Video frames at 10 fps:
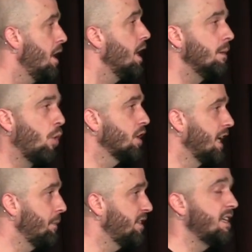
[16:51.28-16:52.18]
And more
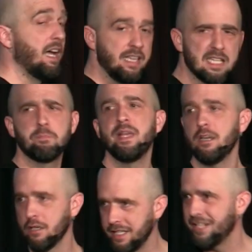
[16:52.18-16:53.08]
times than not, yes,
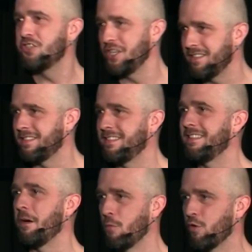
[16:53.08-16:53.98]
Peter needed Jesus'
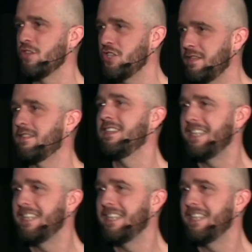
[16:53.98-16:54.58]
help more than Jesus